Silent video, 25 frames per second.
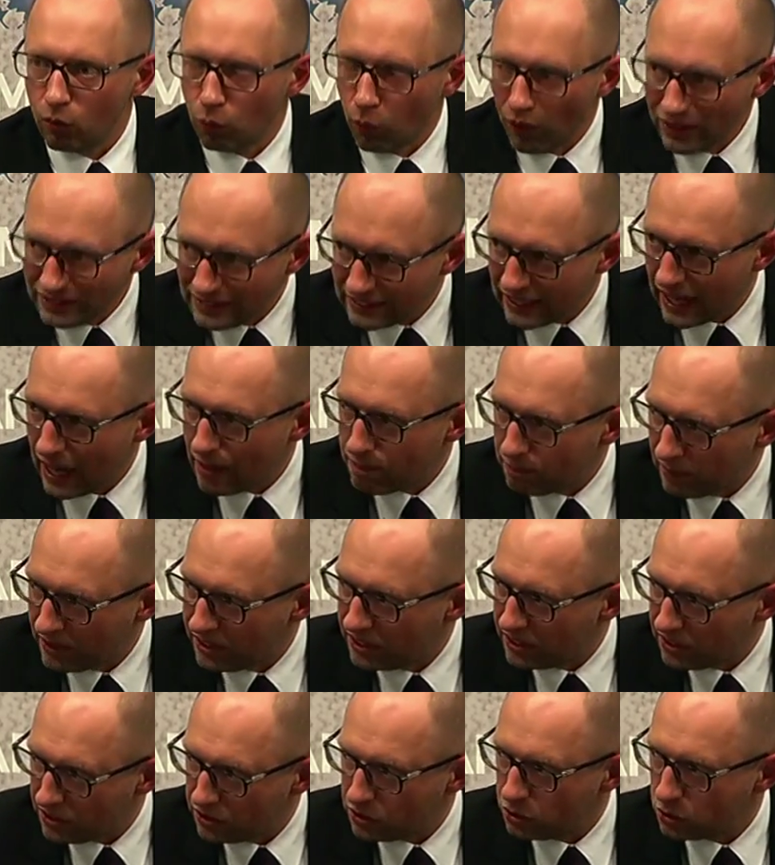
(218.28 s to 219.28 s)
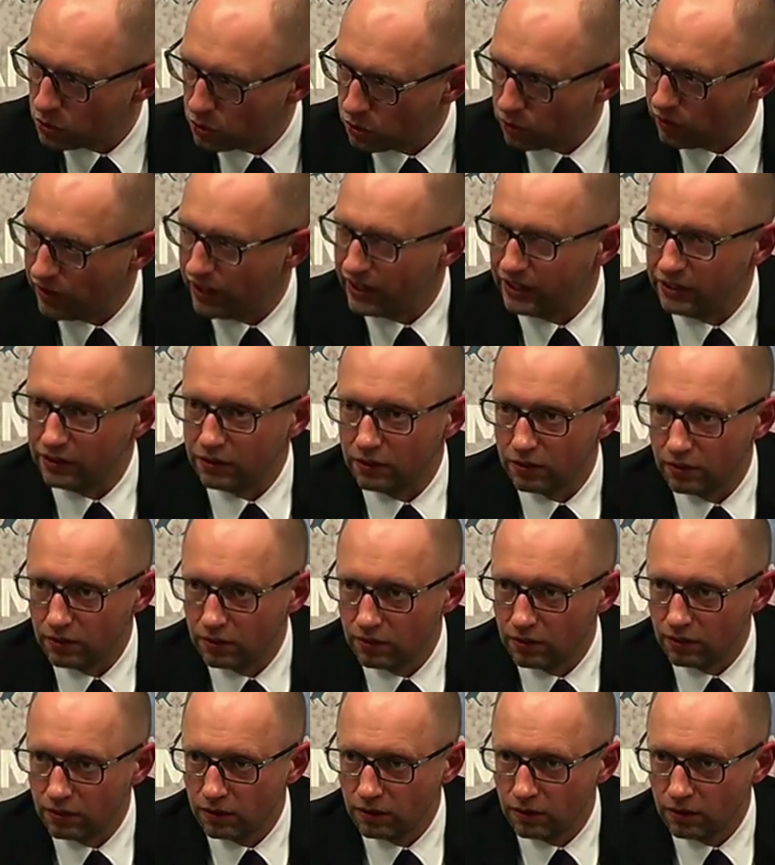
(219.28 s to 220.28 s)
What's happening in Ukraine
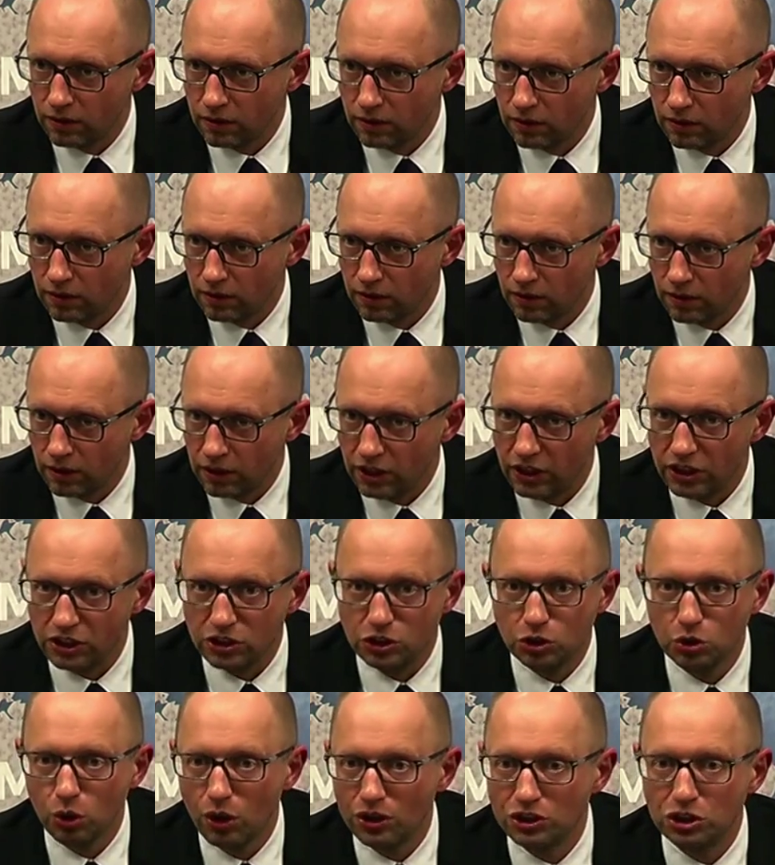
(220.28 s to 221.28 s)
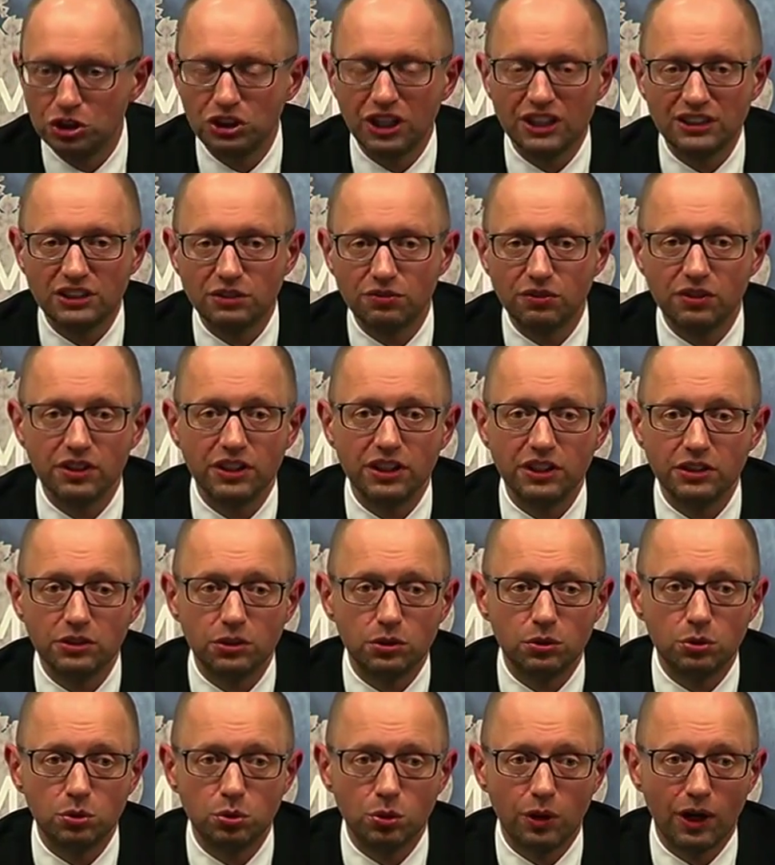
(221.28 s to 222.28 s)
is not just related